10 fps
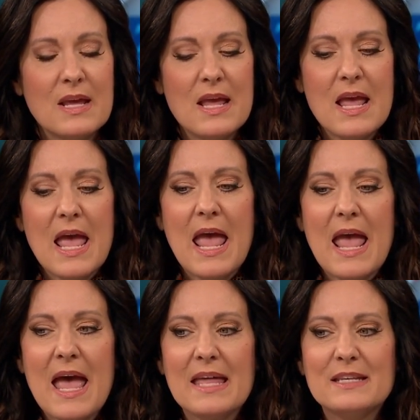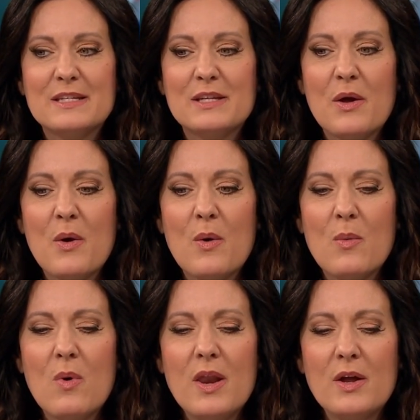Mm-hmm. And so,
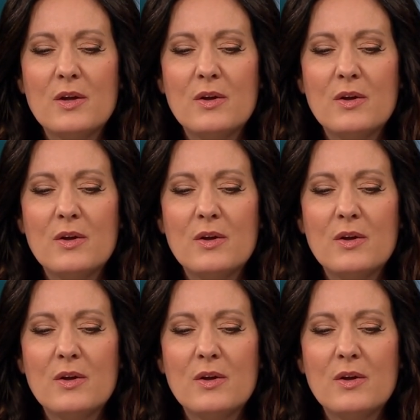what a